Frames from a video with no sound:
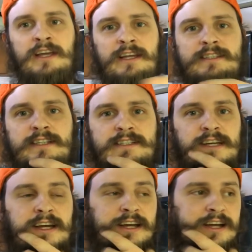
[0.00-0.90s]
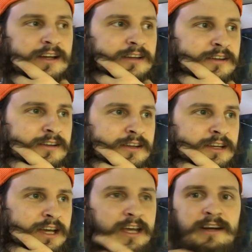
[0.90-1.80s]
It's these uh,
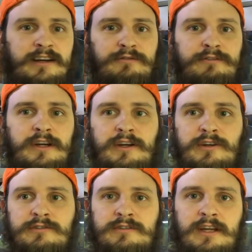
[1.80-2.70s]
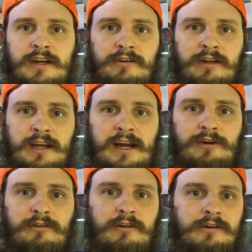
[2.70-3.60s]
edited videos that are like
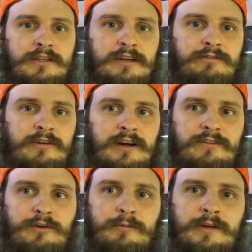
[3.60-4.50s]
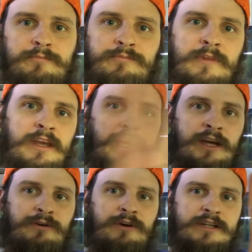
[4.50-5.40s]
hour long, take forever. But
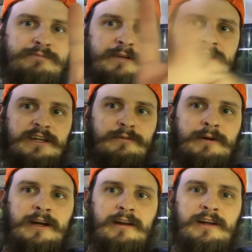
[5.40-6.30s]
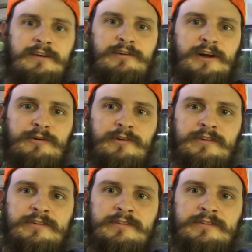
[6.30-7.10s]
anyways, peace everybody. Have a great one.